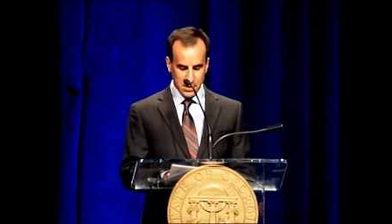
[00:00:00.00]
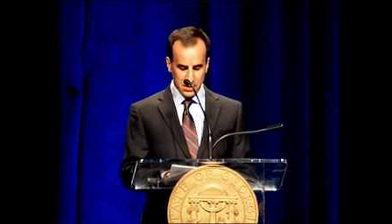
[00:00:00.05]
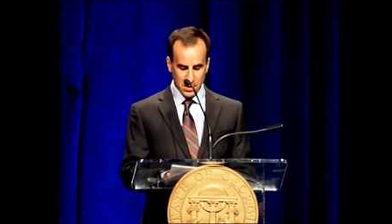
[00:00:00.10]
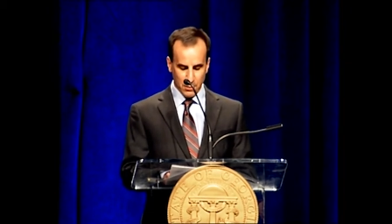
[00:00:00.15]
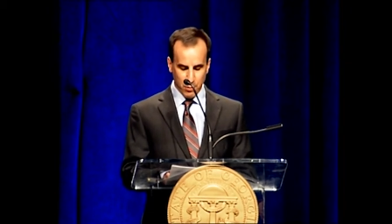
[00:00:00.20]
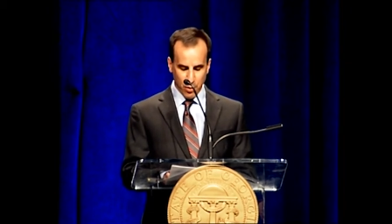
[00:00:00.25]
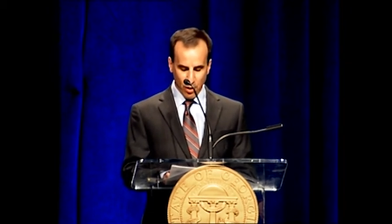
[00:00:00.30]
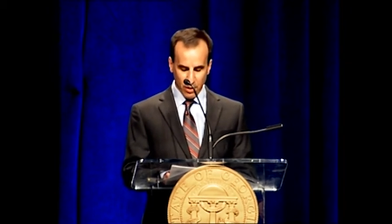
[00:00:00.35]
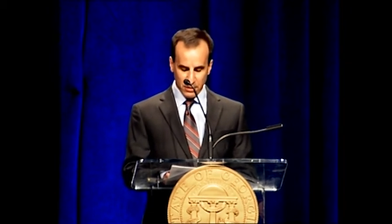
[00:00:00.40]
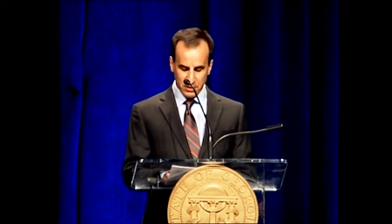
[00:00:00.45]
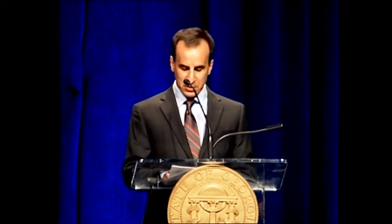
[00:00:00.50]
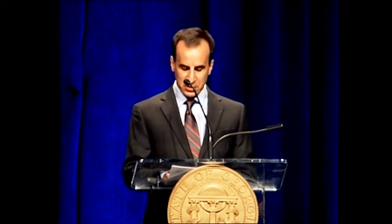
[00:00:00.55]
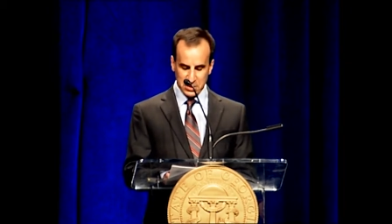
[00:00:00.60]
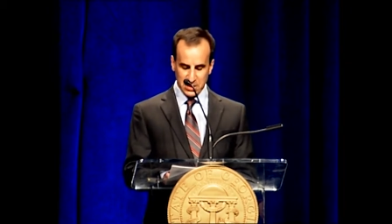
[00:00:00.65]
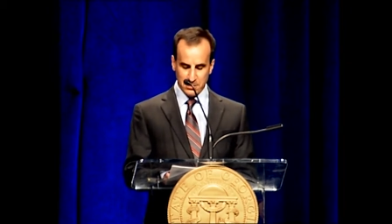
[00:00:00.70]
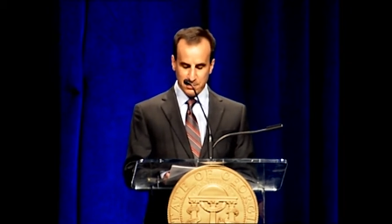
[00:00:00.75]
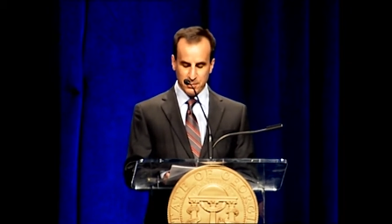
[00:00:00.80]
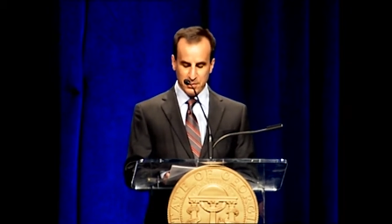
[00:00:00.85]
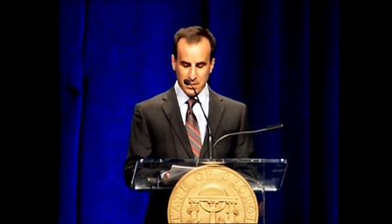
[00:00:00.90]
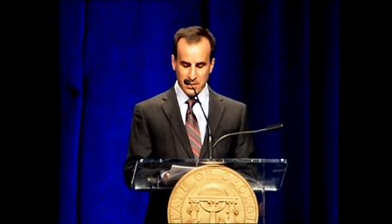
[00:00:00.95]
The
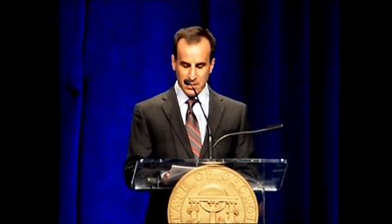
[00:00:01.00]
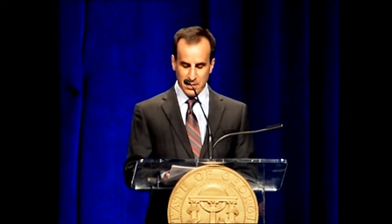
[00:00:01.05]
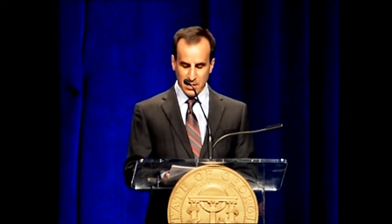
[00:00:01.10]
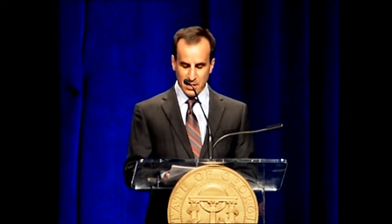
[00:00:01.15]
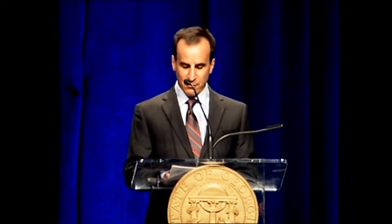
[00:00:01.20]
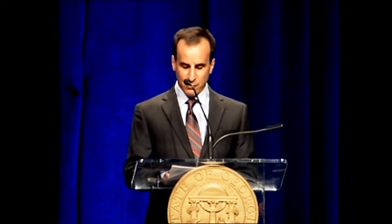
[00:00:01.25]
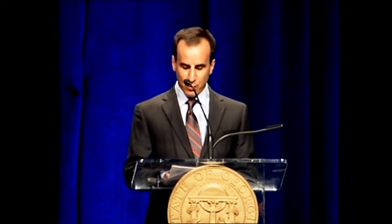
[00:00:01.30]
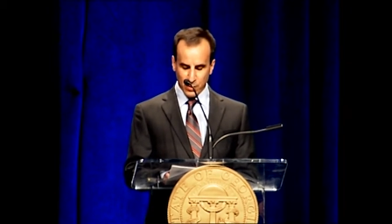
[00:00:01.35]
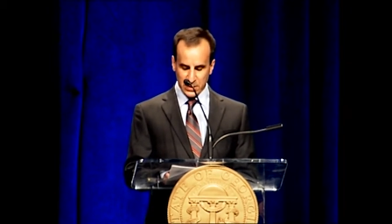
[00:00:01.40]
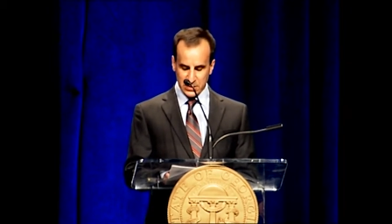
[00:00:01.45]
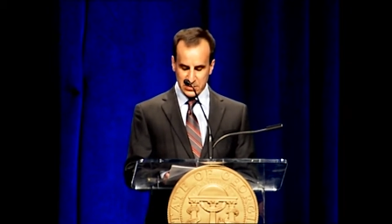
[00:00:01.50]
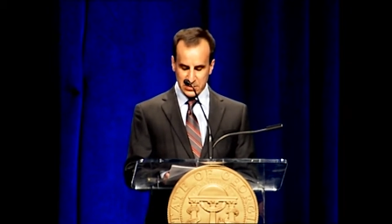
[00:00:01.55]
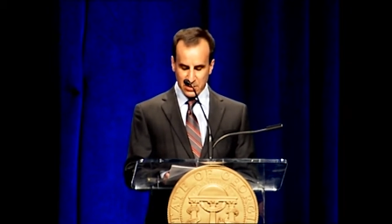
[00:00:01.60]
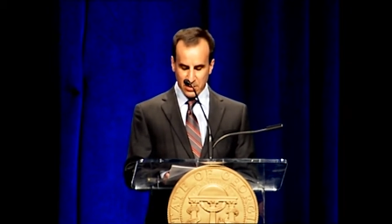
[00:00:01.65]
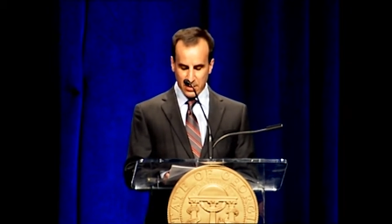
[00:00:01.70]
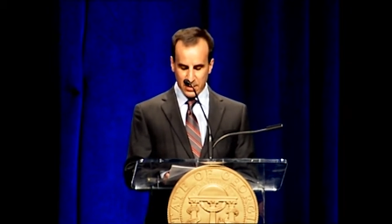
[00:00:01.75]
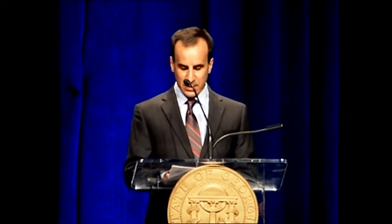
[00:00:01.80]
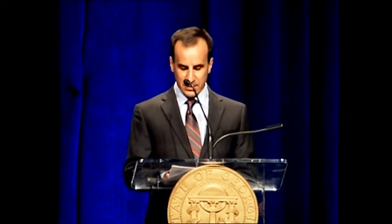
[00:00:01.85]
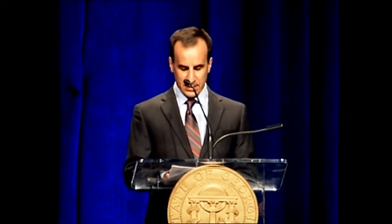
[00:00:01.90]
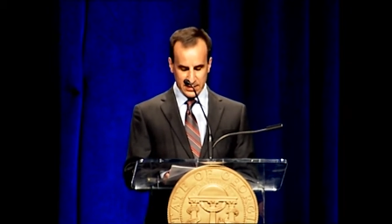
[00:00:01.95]
partnership of Quick
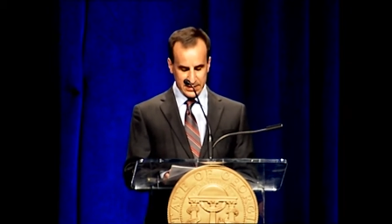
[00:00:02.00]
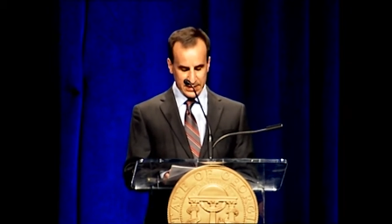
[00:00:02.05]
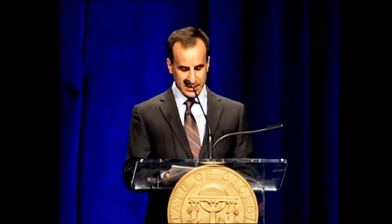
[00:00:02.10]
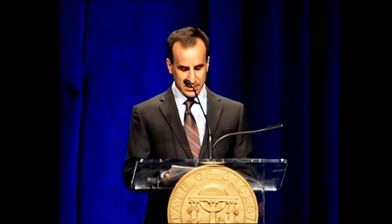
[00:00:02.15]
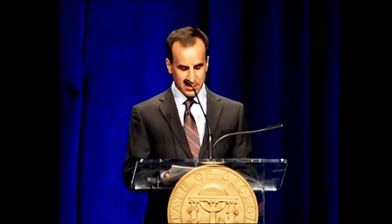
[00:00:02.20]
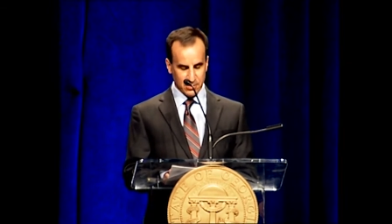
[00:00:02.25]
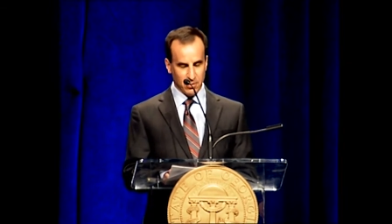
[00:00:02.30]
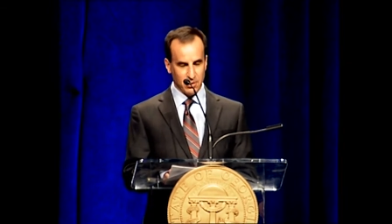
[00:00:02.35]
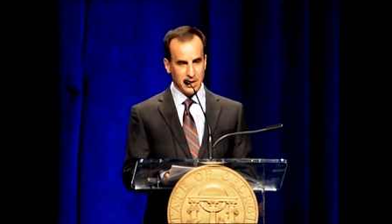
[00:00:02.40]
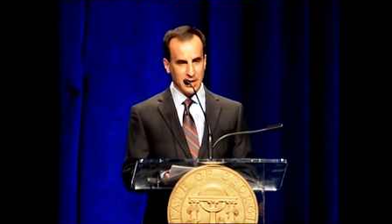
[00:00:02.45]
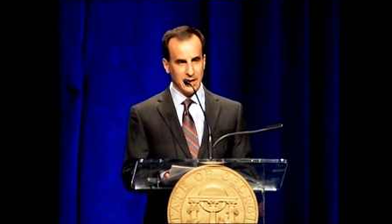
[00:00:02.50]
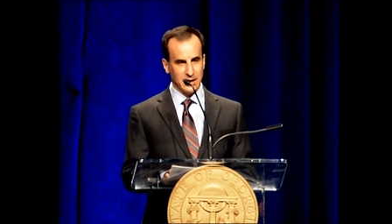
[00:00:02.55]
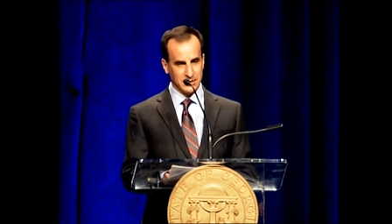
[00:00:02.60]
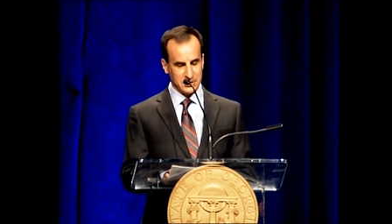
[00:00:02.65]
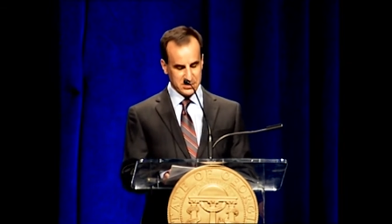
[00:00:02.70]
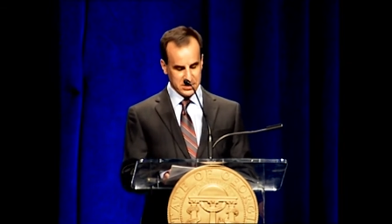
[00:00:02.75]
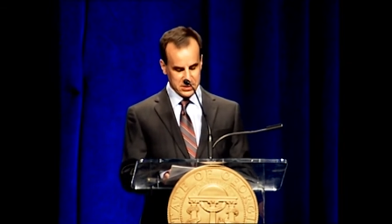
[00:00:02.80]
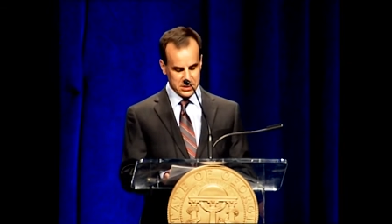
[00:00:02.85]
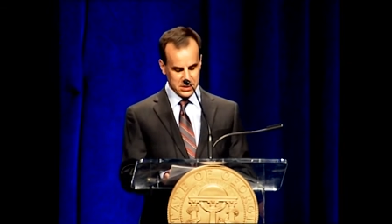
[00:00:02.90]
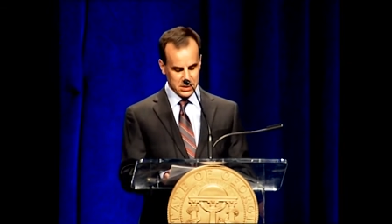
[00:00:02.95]
Start and the technical college
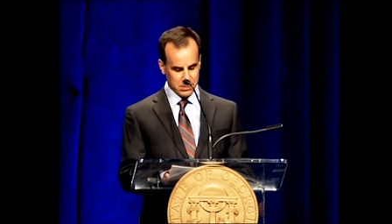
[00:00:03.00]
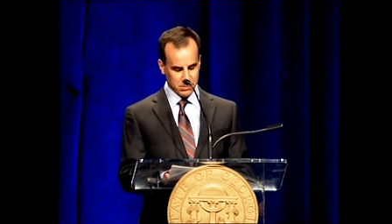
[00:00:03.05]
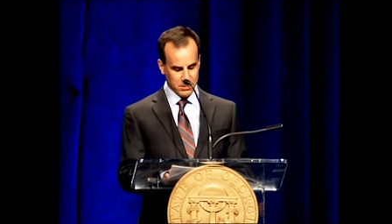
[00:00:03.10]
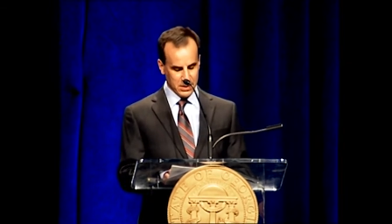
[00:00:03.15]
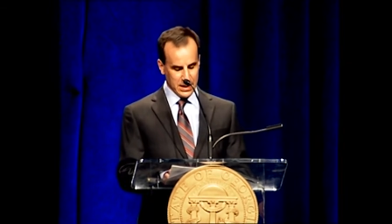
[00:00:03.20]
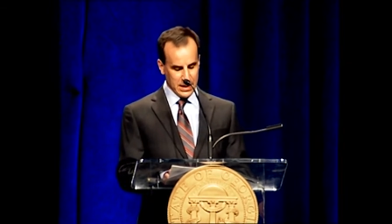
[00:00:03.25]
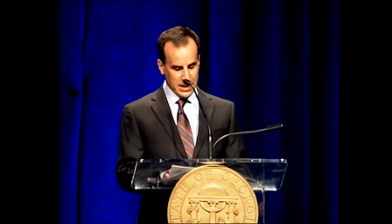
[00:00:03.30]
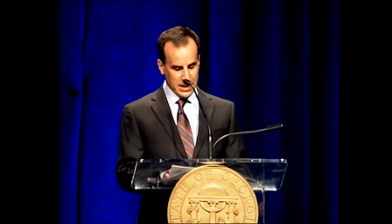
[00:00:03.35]
system